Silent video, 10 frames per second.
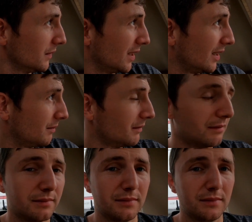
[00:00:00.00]

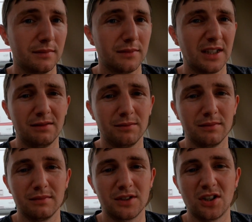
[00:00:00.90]
Then
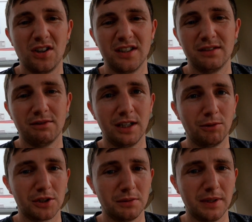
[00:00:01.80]
sort of didn't really
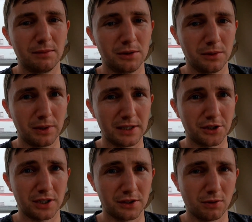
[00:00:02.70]
watch the BMW last
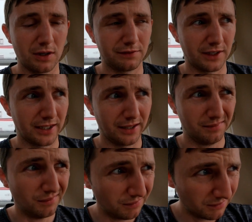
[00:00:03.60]
chance qualifier.
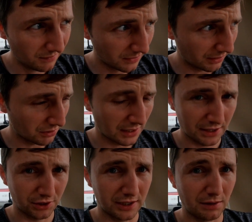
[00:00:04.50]
It was
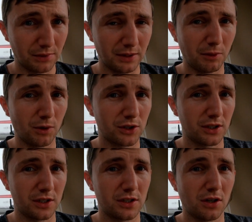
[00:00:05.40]
lashing down, but then we watched
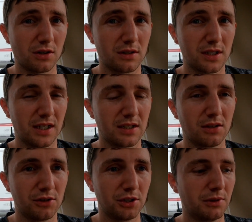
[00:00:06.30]
the stock 6
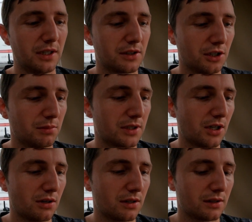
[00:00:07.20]
or junior super
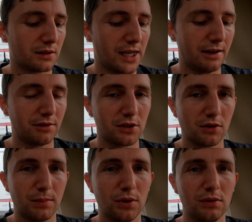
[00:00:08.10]
stock, and Aaron
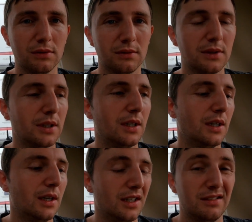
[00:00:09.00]
took pole.
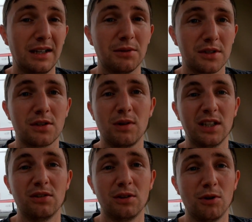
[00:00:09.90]
That was
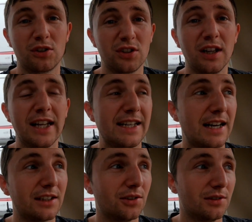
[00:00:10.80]
quite good to watch. The lean
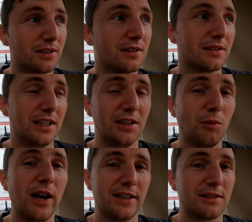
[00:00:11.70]
angles in the
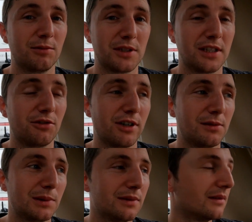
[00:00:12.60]
wet was
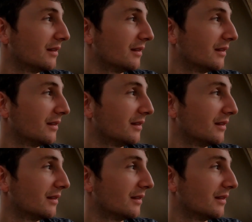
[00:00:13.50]
incredible.